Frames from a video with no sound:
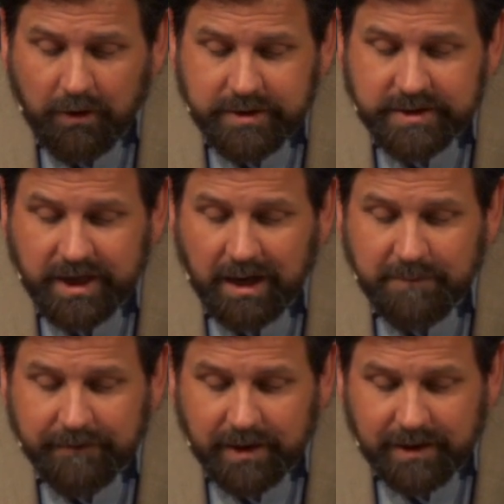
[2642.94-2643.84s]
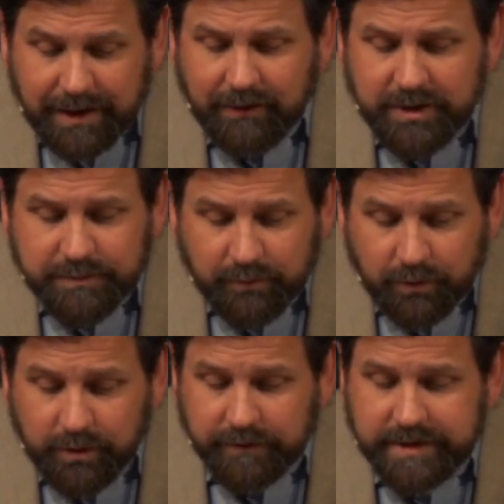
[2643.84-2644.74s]
some of the clearest
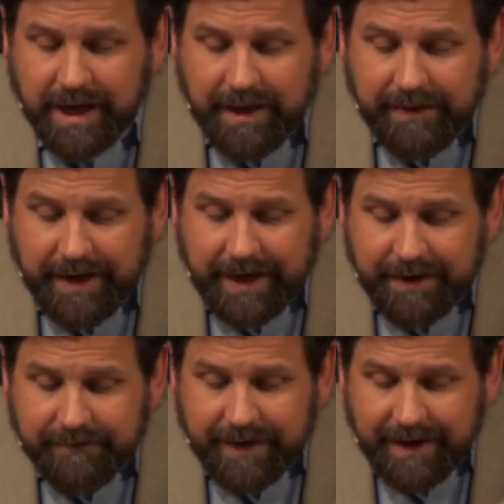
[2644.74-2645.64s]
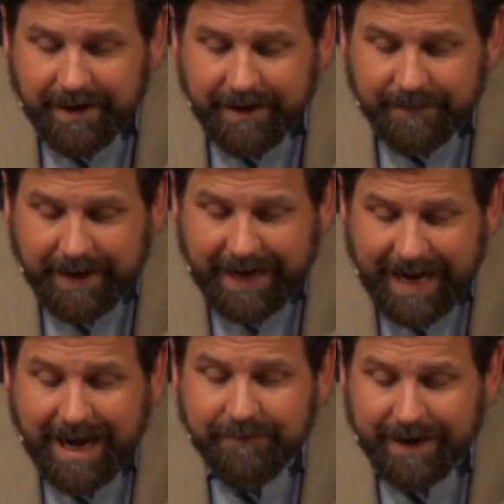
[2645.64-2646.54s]
proofs they have they
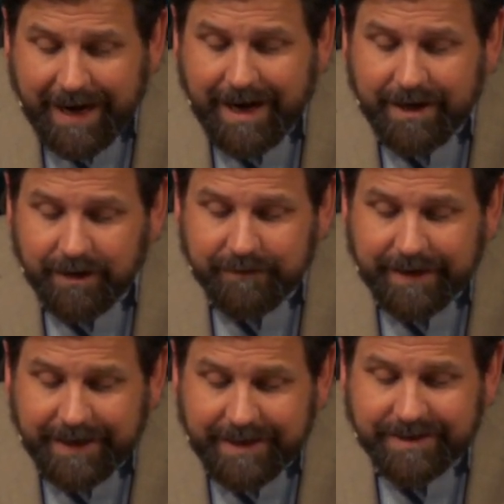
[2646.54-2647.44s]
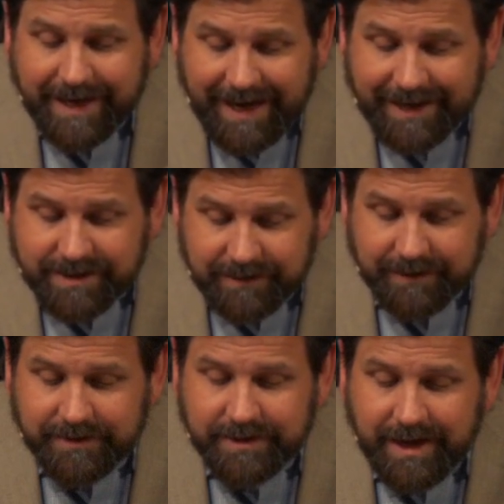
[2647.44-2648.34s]
have had of his
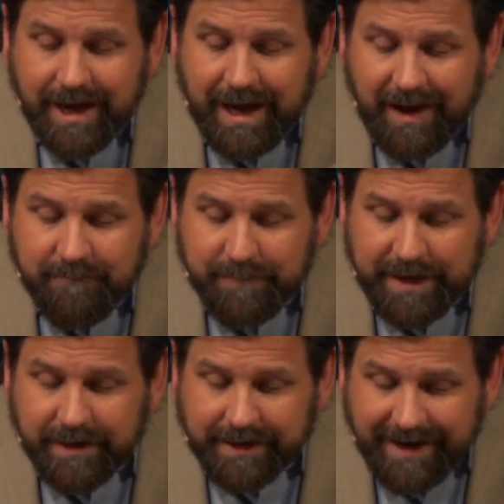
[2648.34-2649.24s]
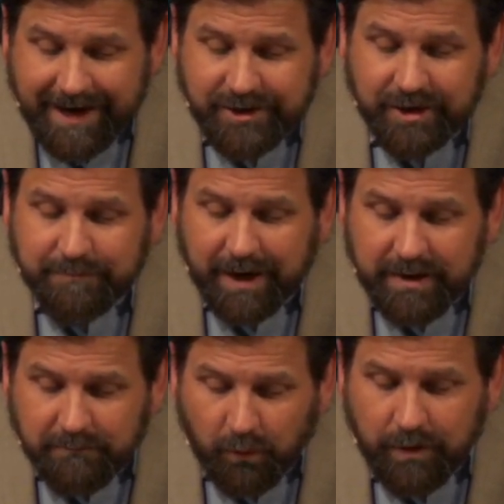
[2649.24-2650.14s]
excellence have been occasioned by
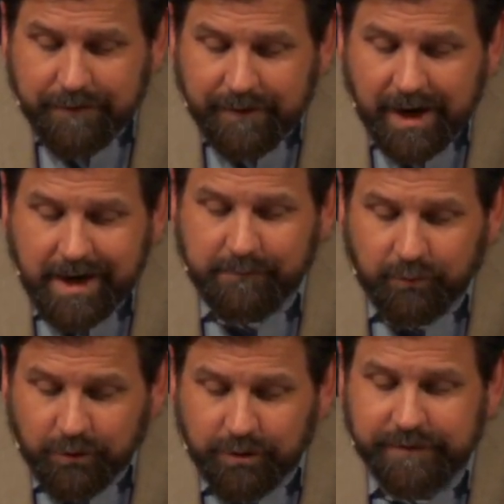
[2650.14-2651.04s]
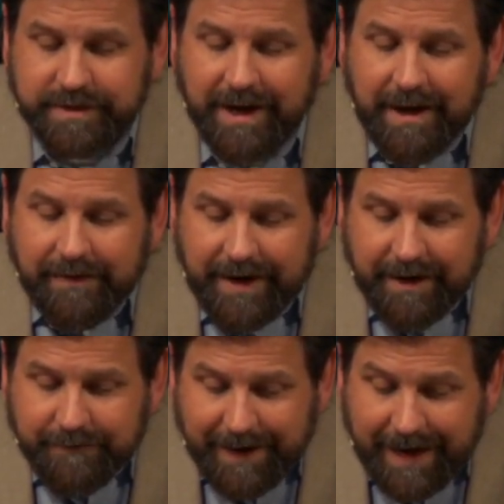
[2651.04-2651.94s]
the mortifying proofs they
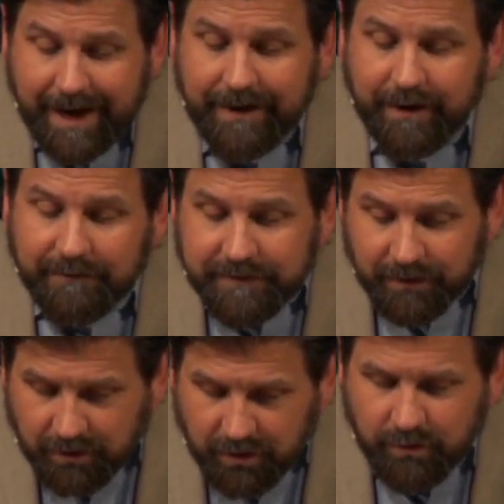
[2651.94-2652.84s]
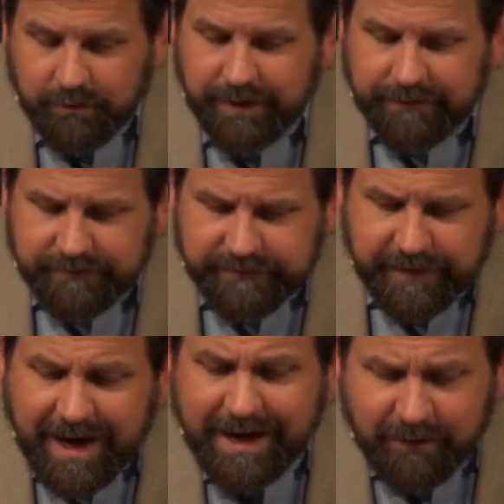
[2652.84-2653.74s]
have had of their own
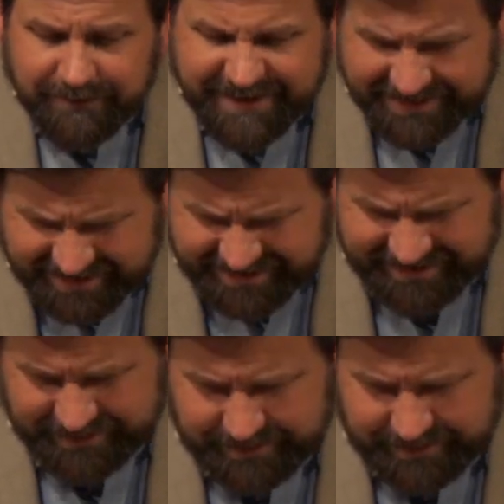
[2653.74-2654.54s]
vileness.